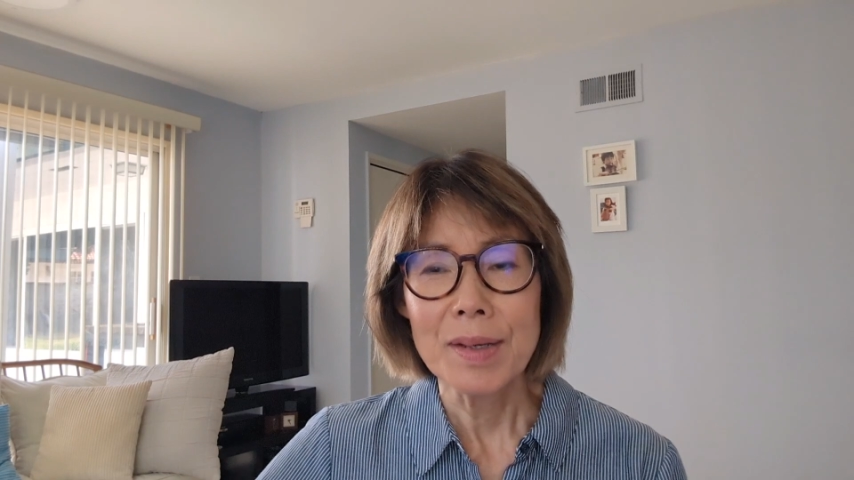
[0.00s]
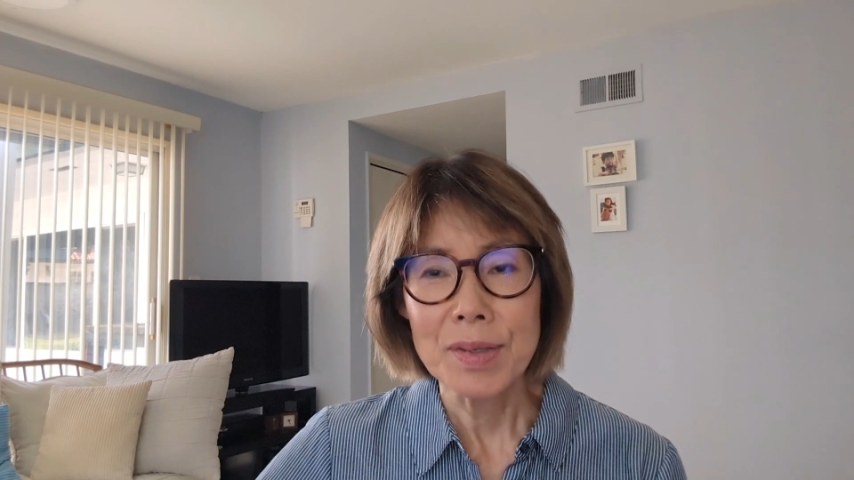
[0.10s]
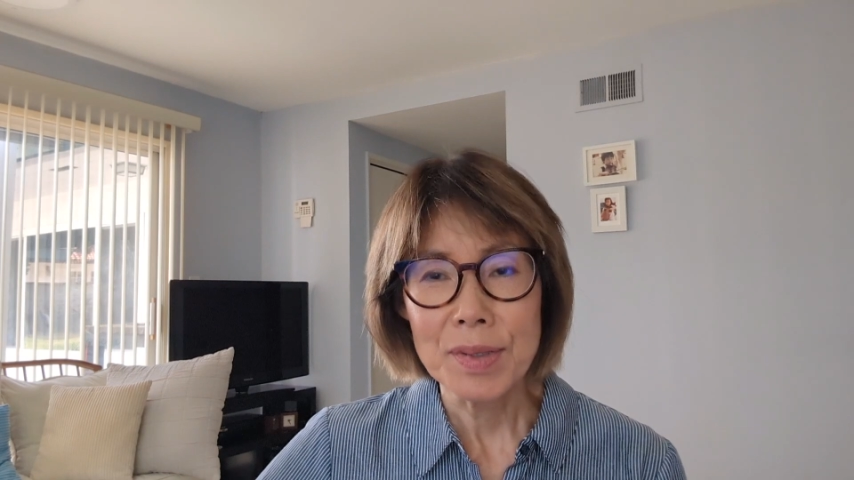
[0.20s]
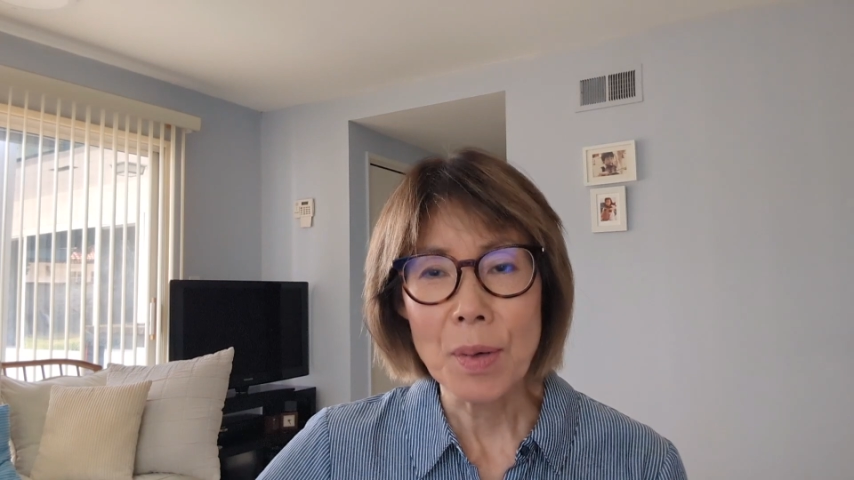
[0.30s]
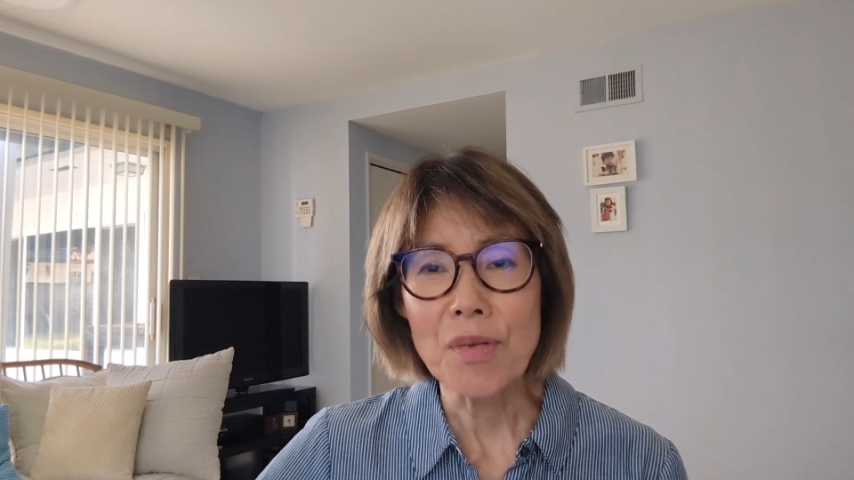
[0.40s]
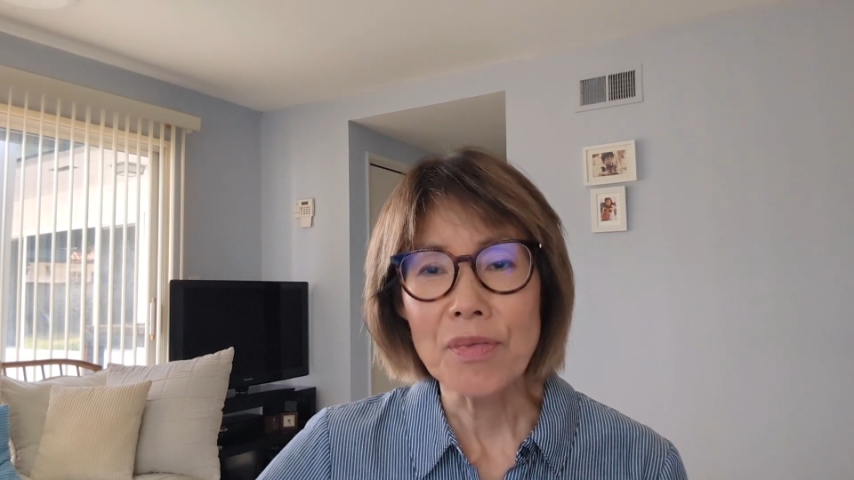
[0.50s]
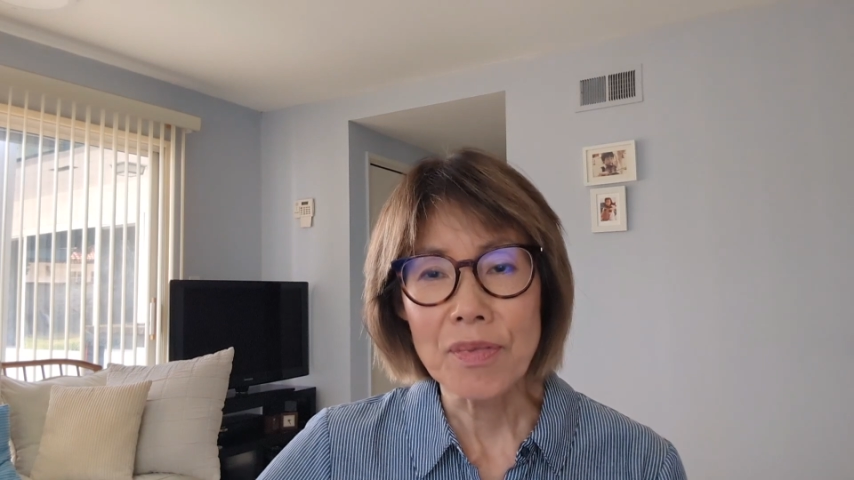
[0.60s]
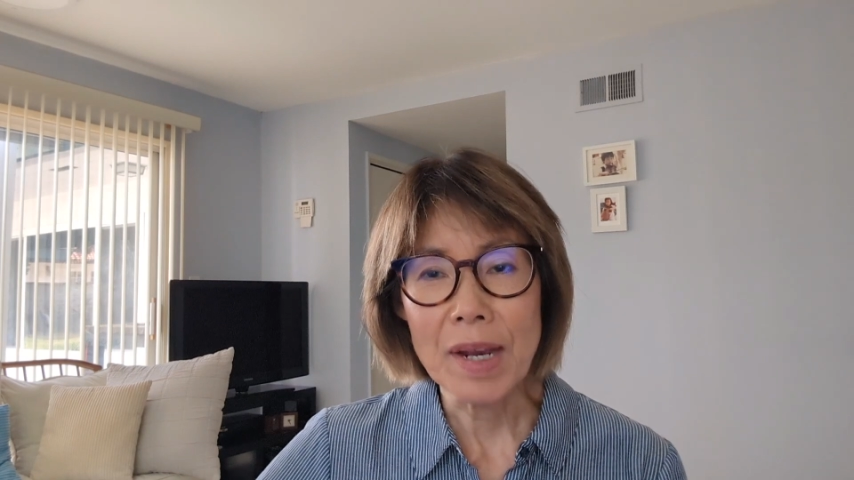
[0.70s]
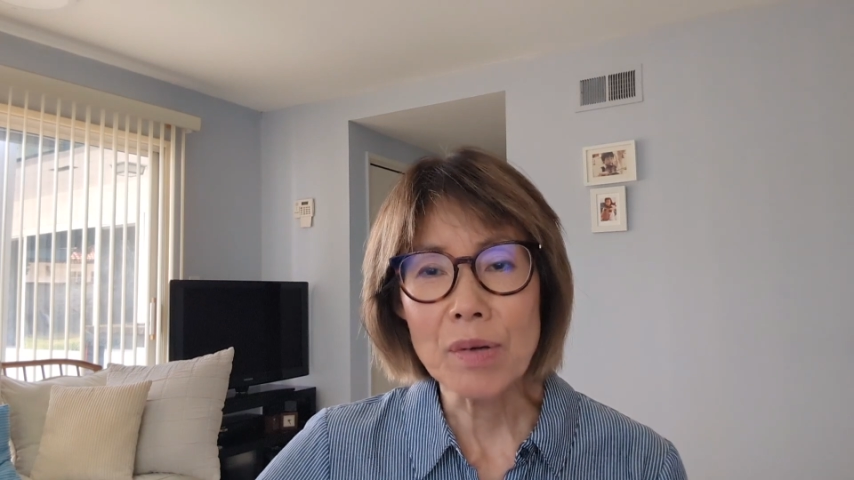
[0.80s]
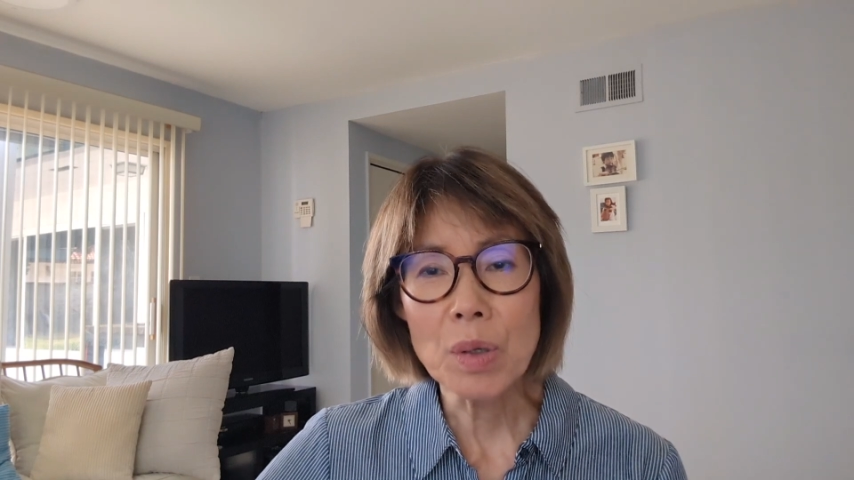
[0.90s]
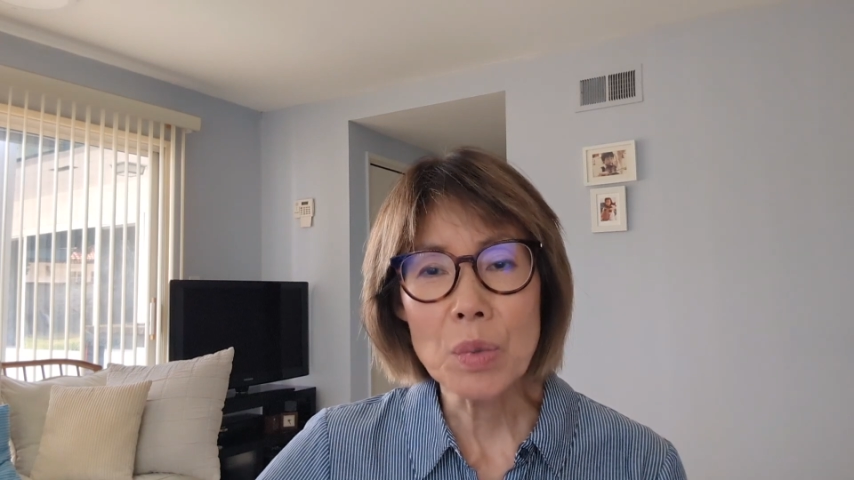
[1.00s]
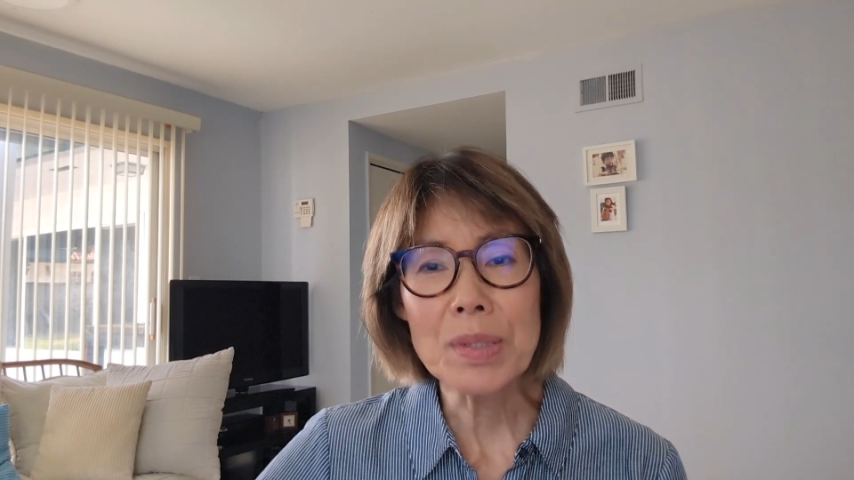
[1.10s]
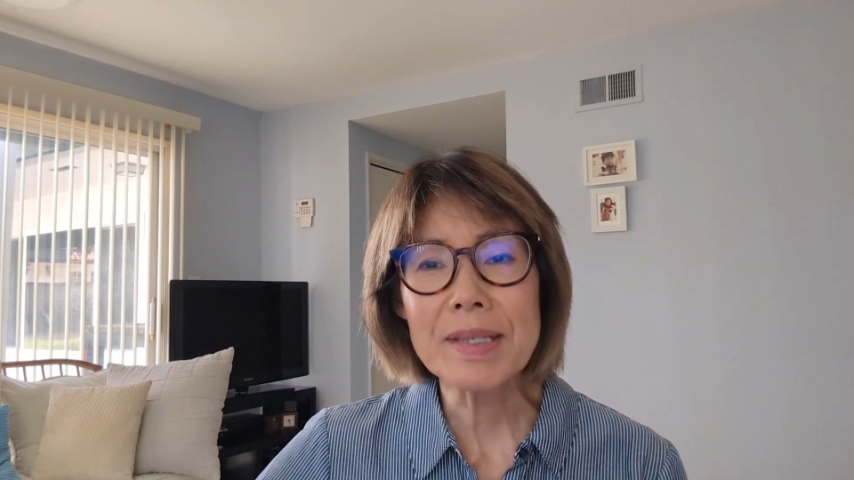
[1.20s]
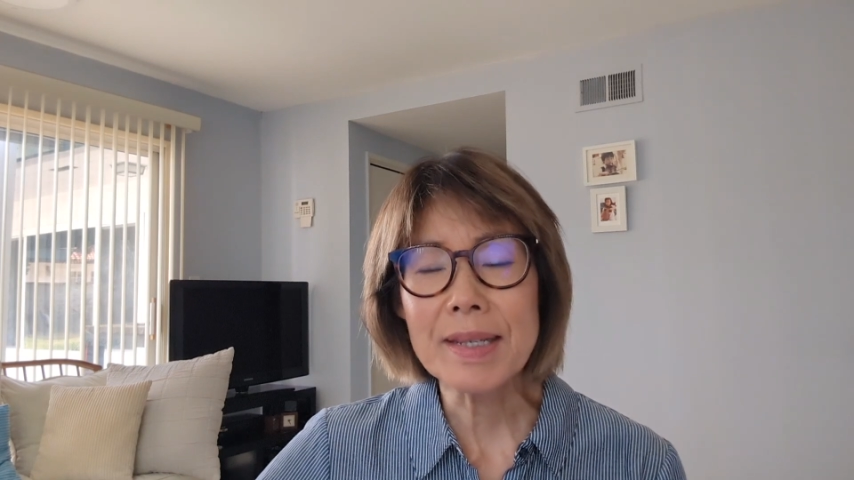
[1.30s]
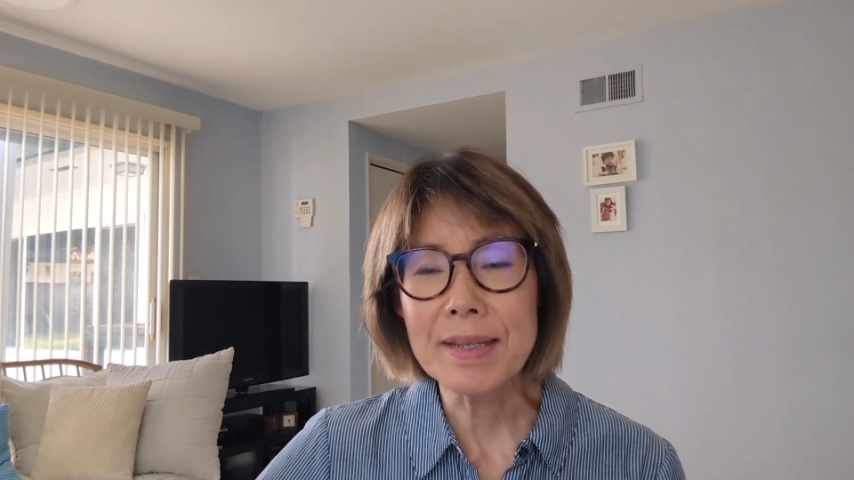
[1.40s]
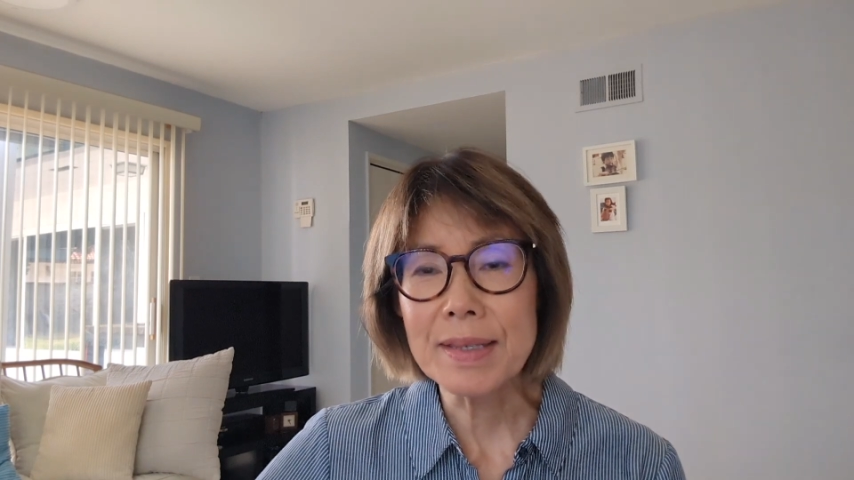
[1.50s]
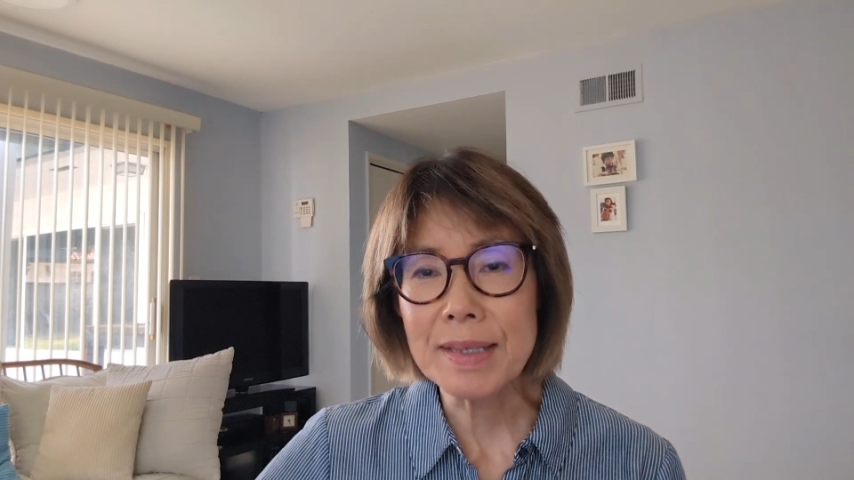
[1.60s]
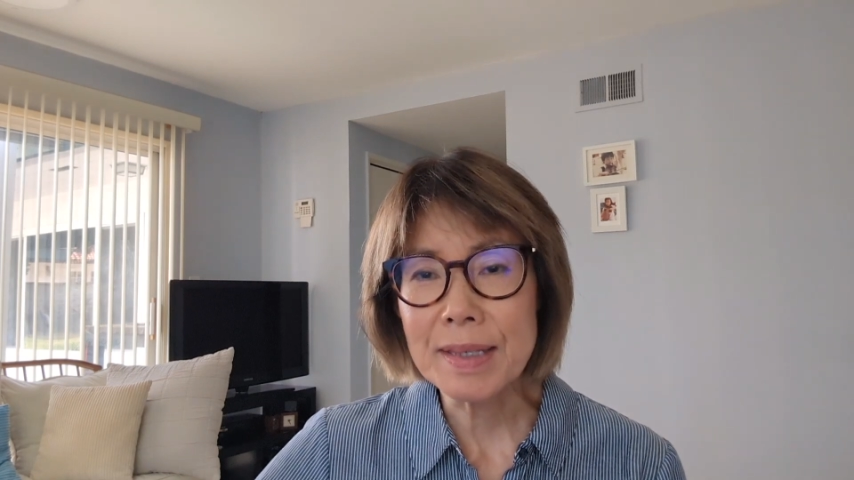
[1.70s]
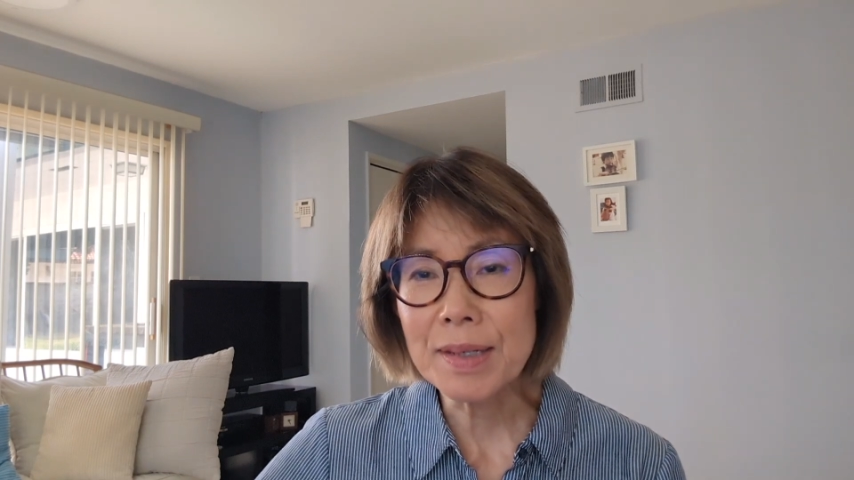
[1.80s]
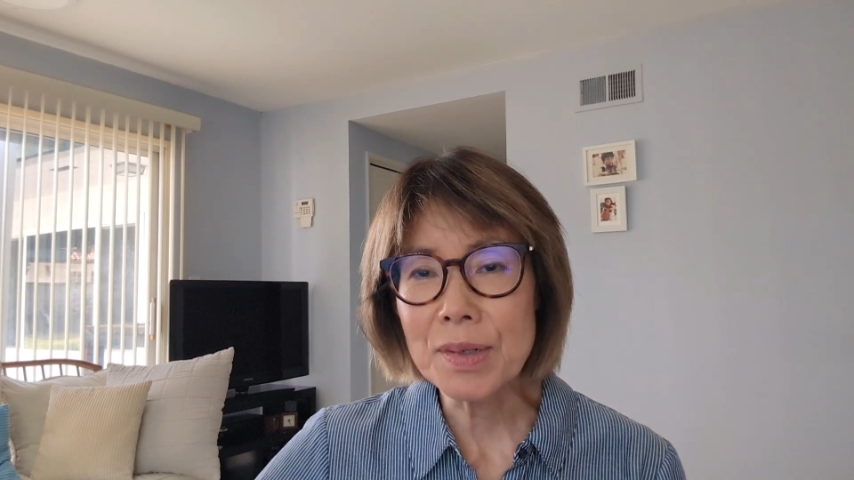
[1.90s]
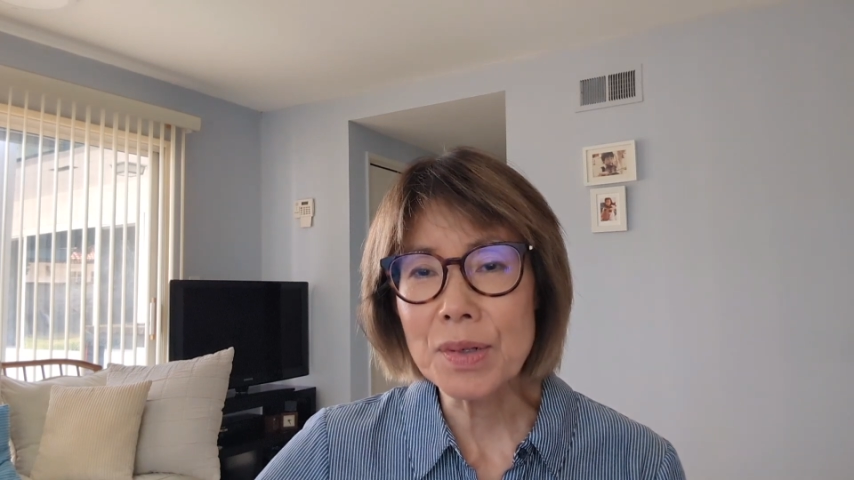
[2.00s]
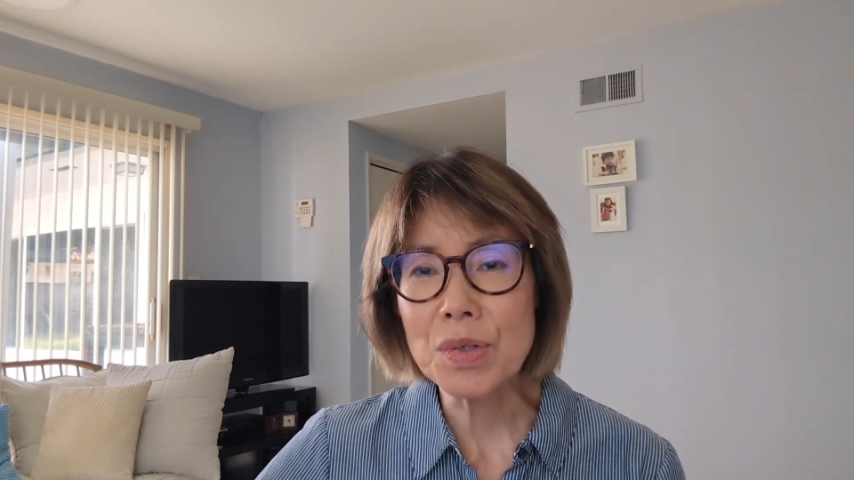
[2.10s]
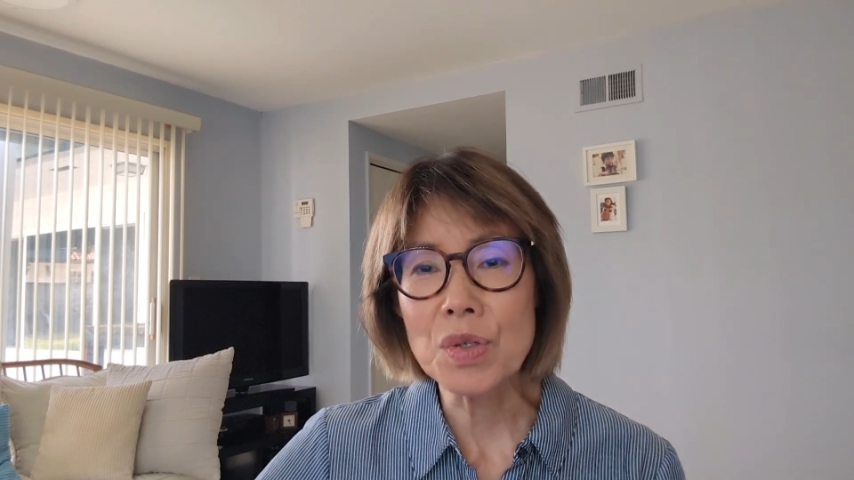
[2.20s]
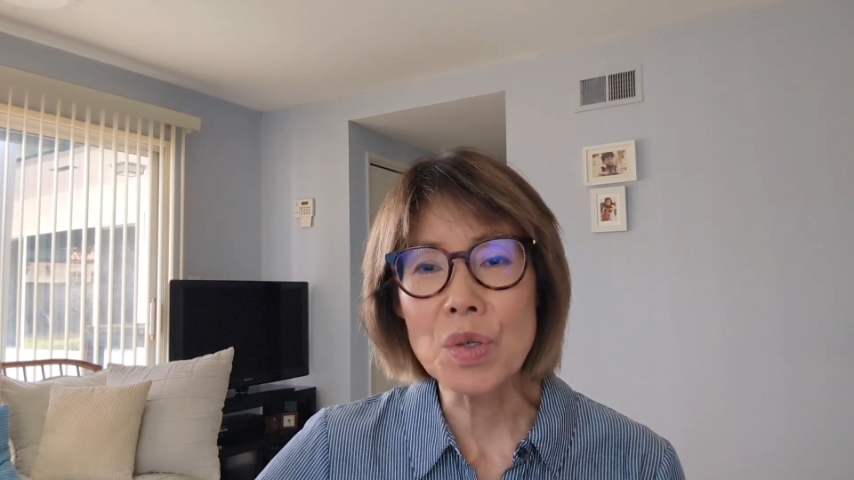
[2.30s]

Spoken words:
So Pharaoh was considered